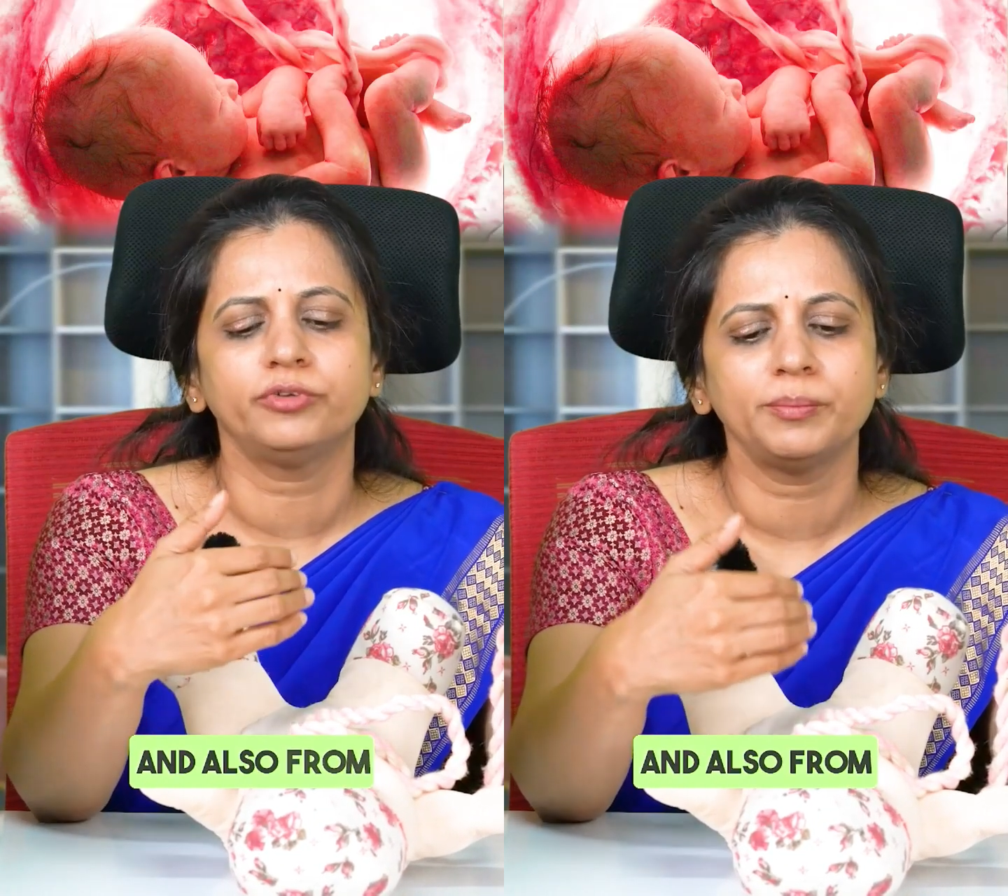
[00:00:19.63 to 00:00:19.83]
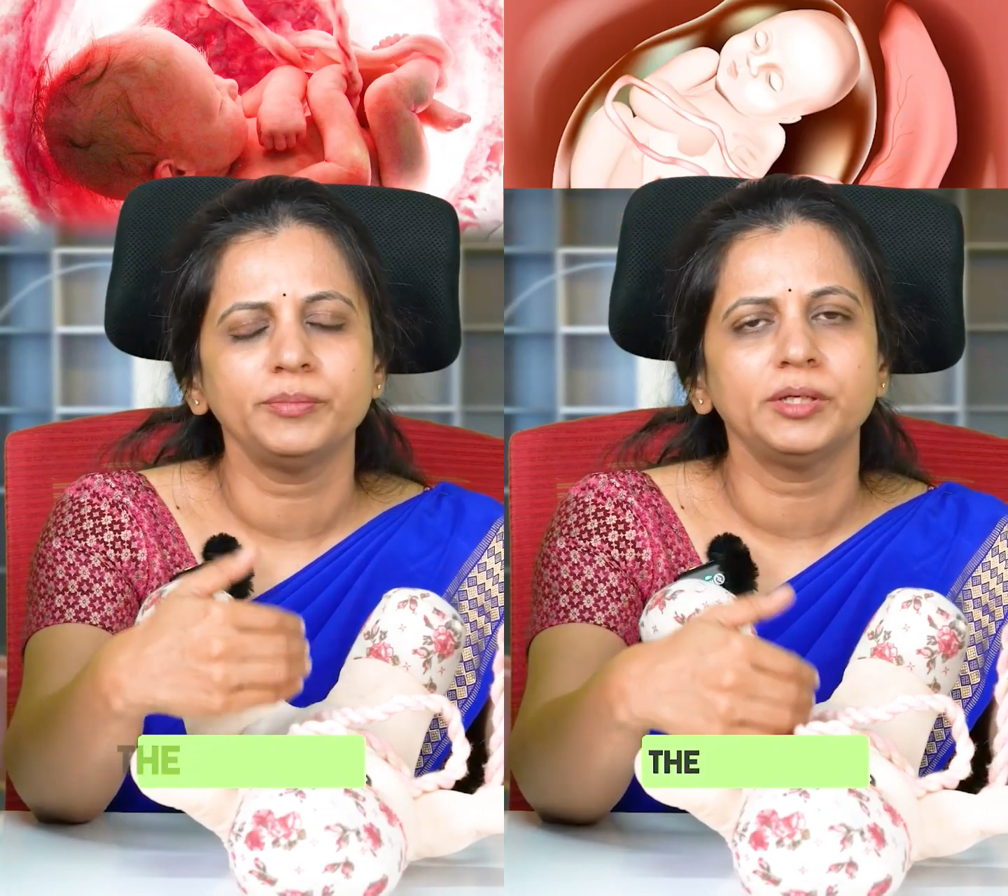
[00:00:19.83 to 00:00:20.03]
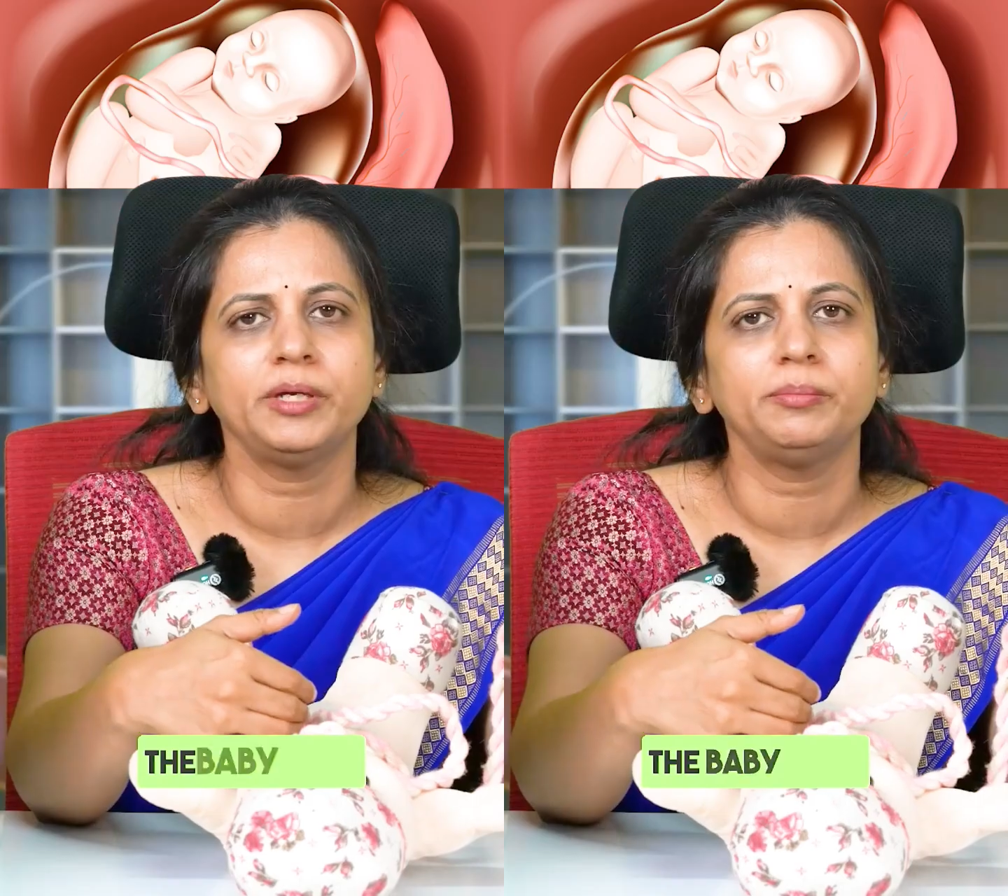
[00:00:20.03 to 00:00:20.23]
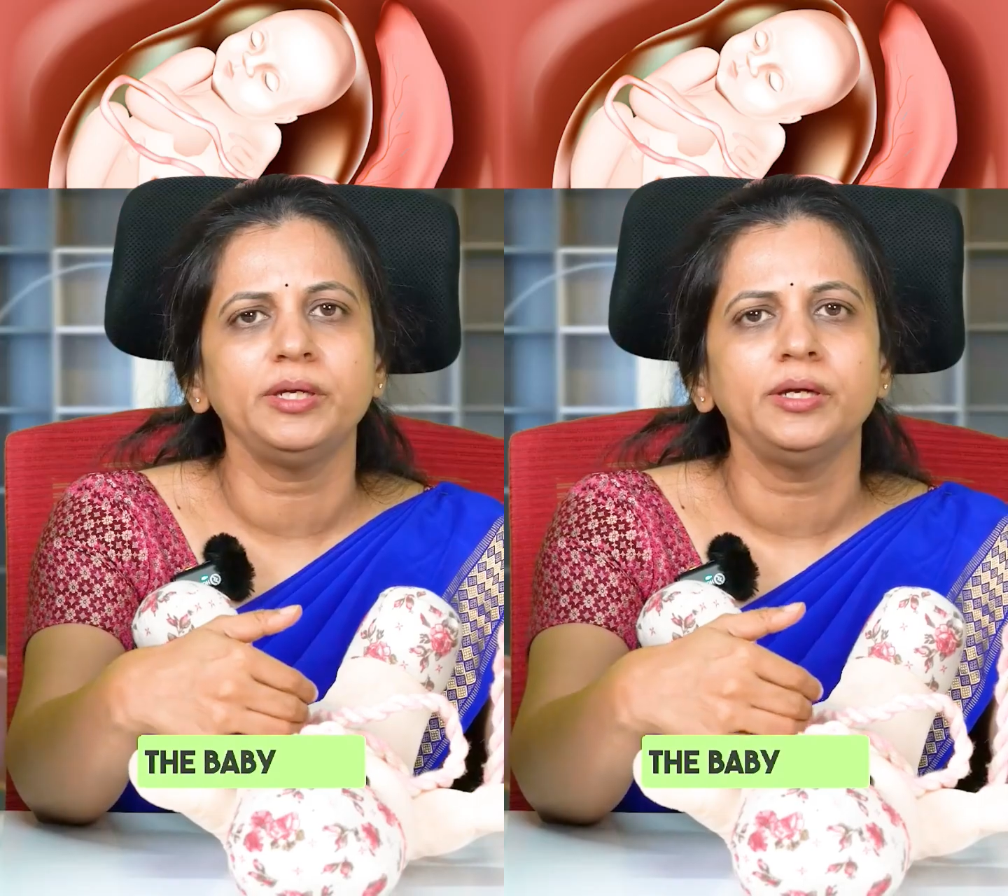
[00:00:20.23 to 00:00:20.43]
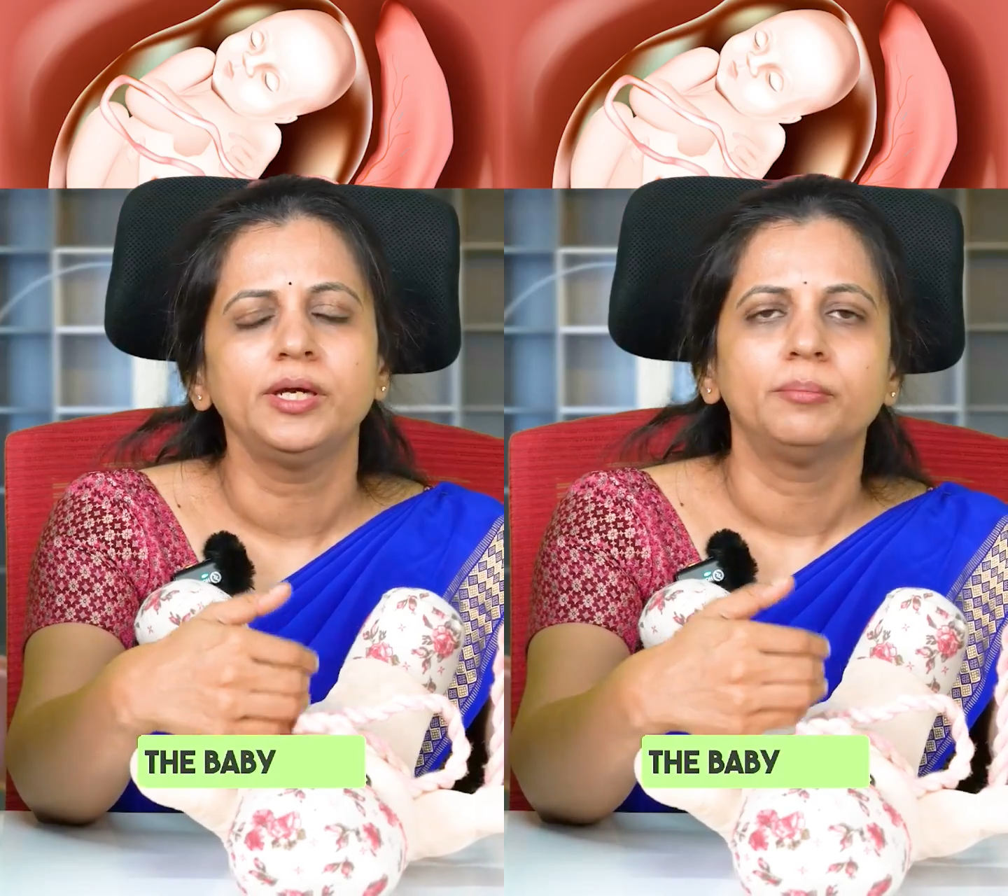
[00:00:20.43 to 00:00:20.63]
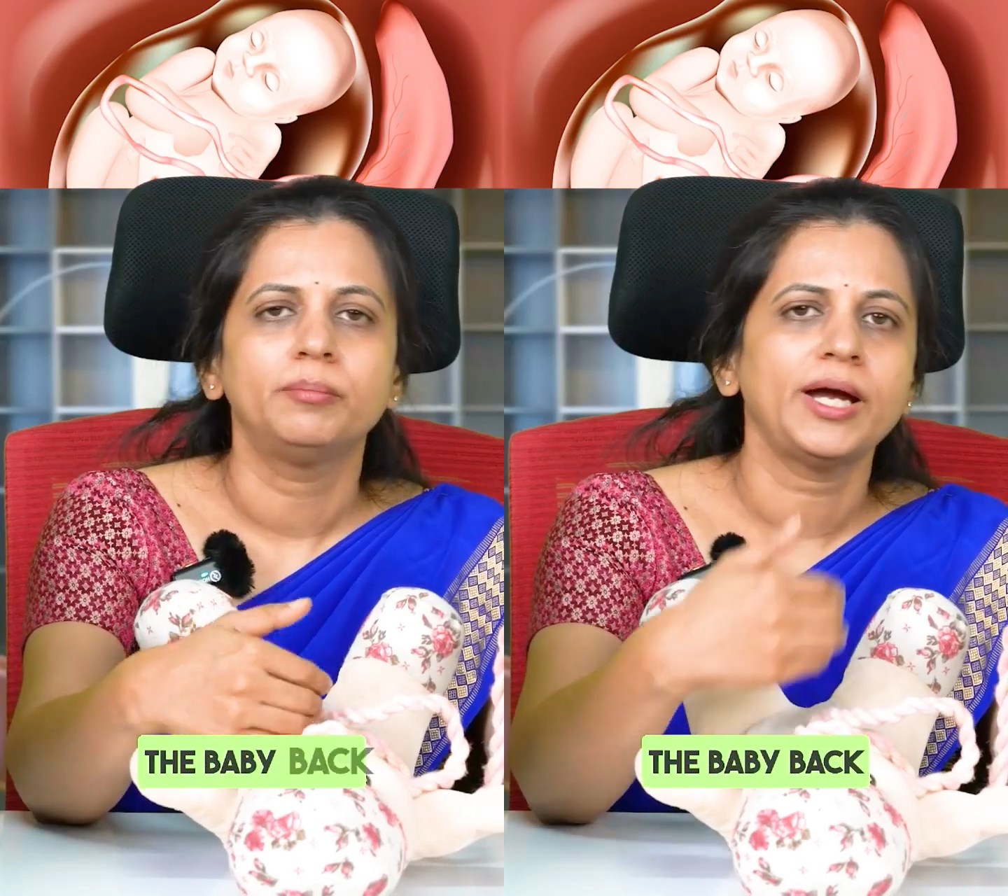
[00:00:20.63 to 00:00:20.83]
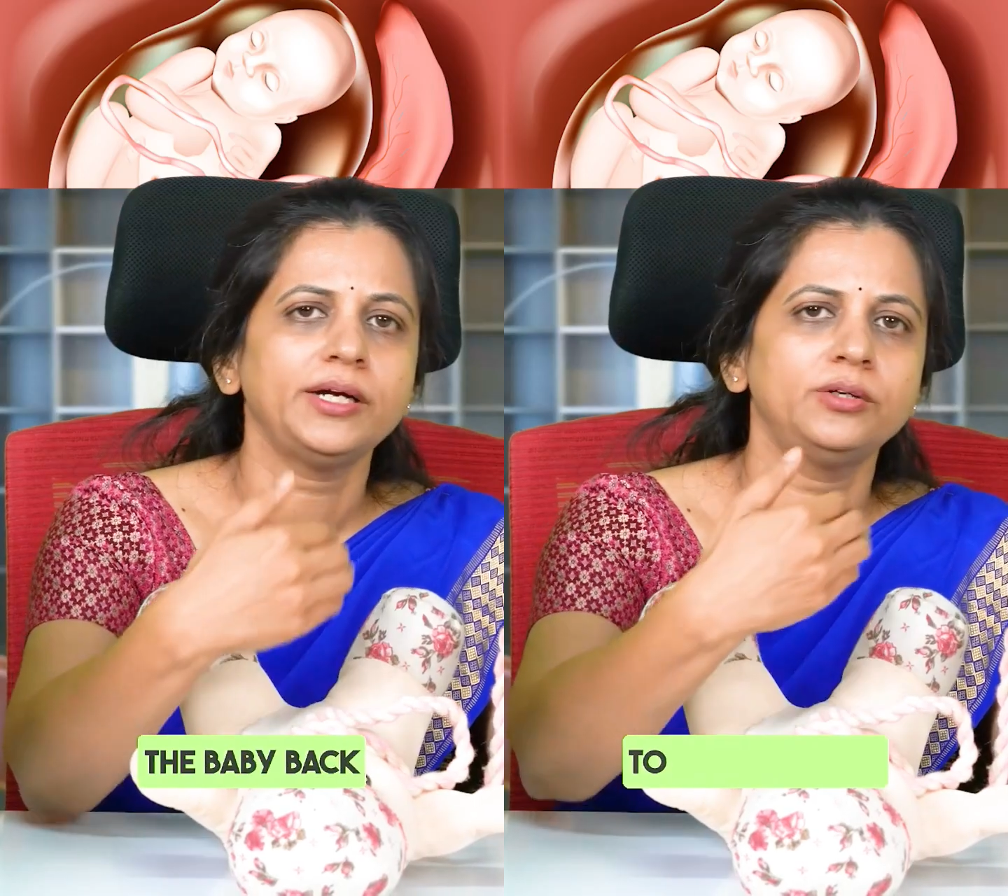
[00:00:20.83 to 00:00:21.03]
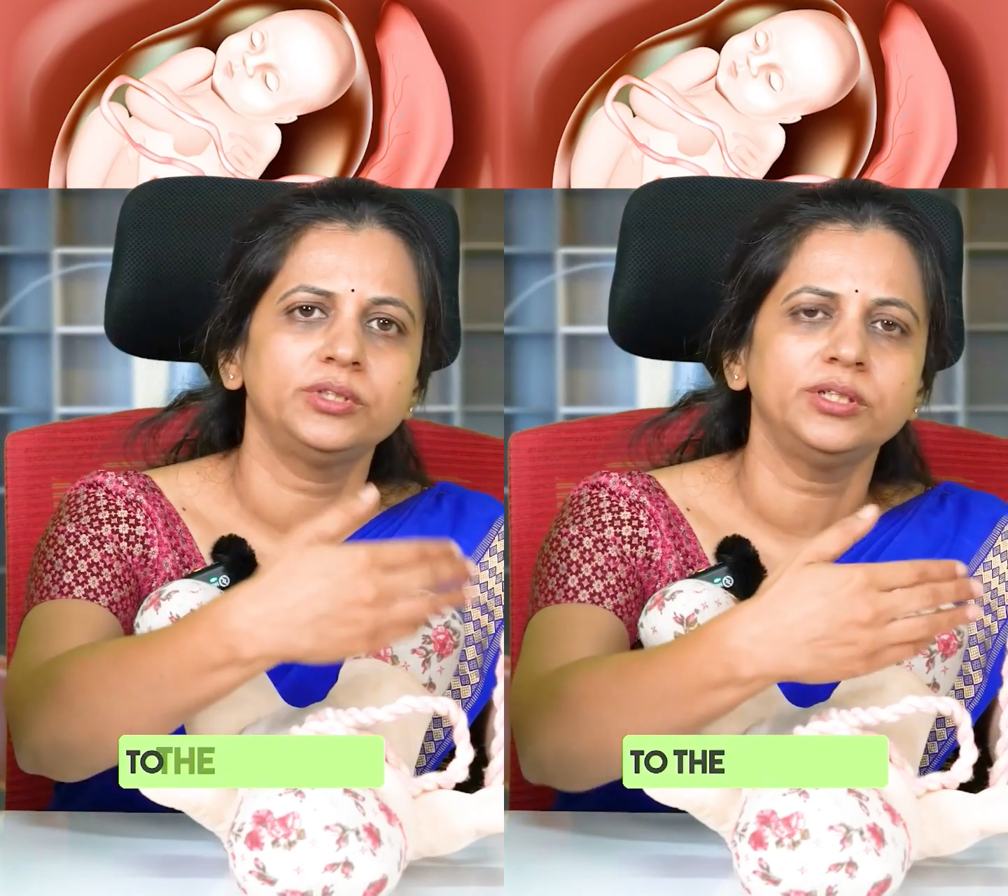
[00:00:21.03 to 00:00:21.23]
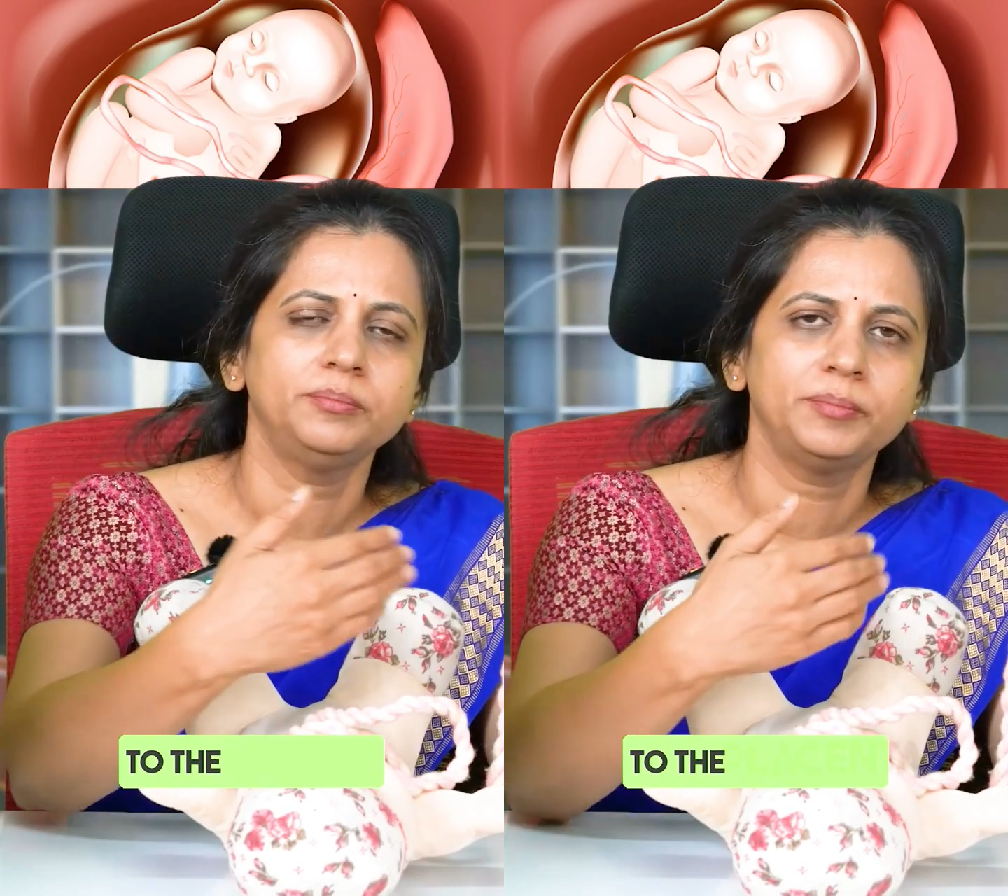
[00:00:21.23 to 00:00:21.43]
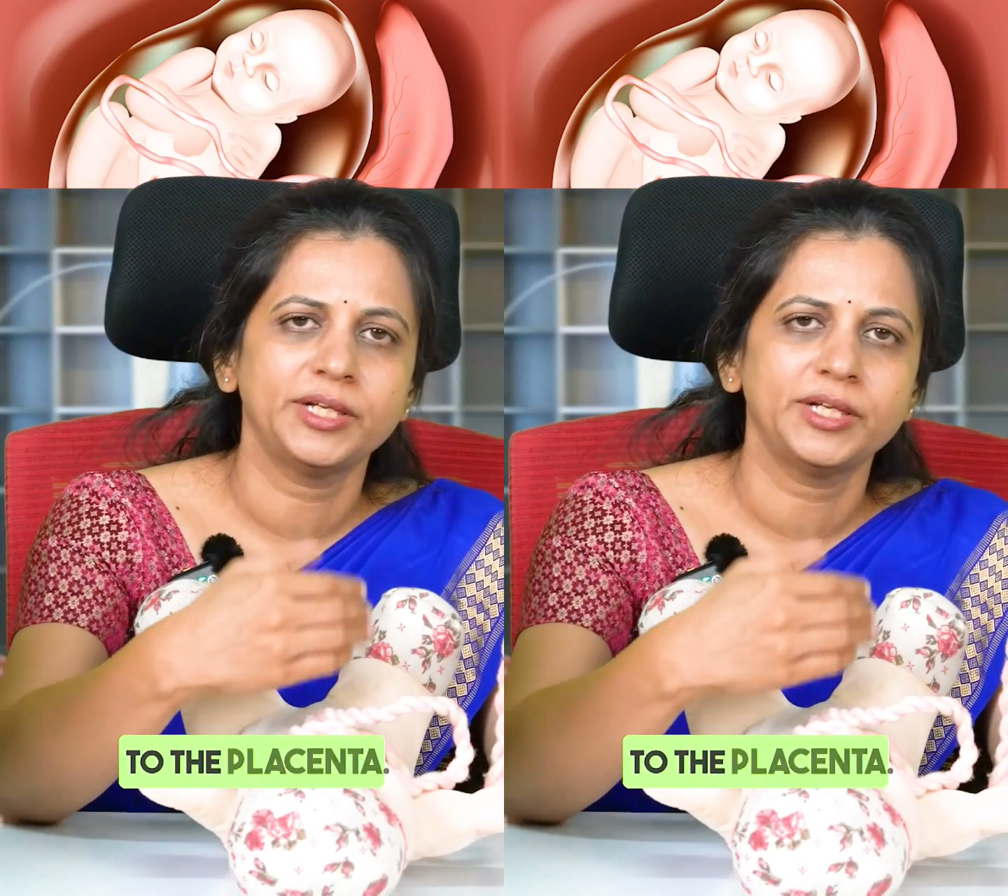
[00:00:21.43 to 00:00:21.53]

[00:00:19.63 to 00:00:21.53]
from the baby back to the